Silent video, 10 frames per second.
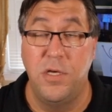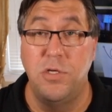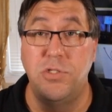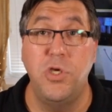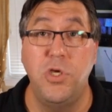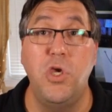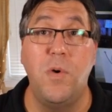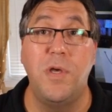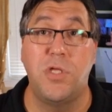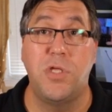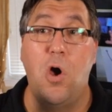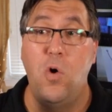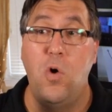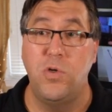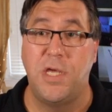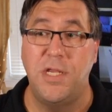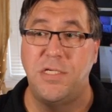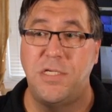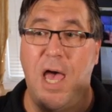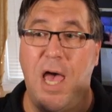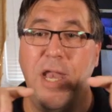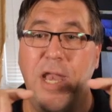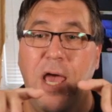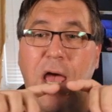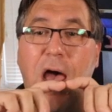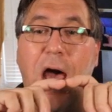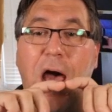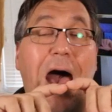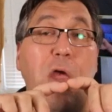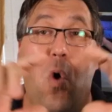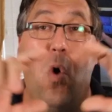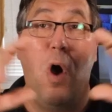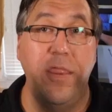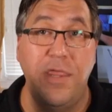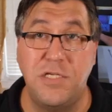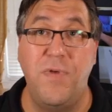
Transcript: So you as the host can decide, I want this